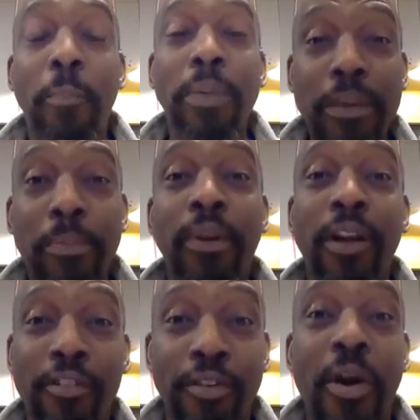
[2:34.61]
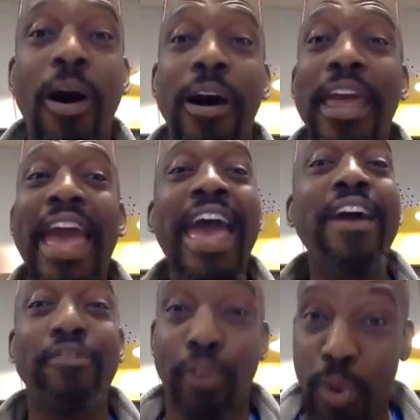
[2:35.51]
people of God
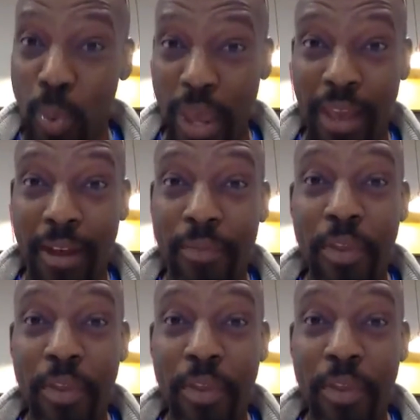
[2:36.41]
everywhere